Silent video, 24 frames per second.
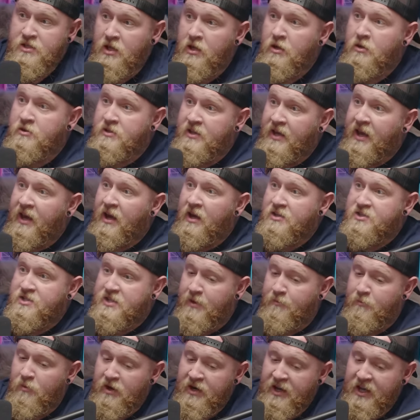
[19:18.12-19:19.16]
Dude, yeah,
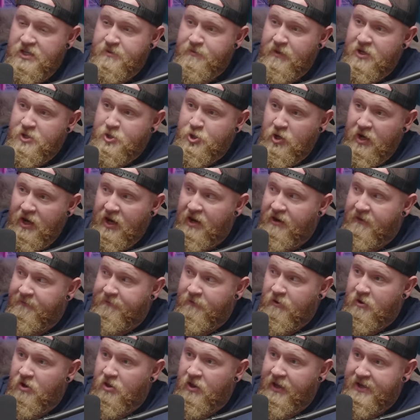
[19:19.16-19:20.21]
someone has been trying
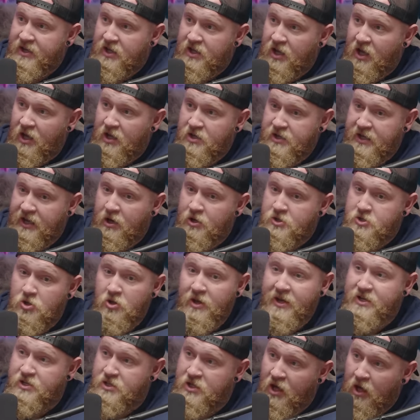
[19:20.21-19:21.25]
for like years. They're
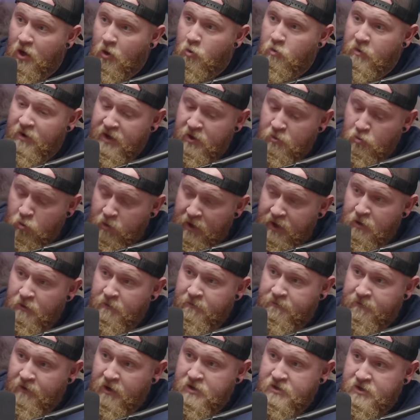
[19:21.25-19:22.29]
like, no, we will
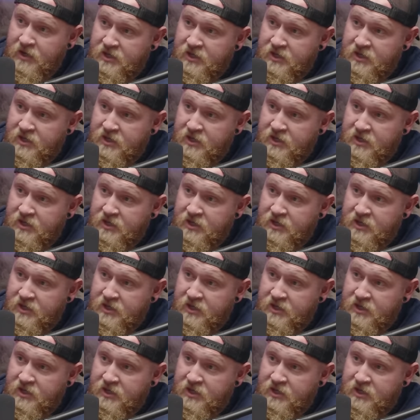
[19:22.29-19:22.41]
fuck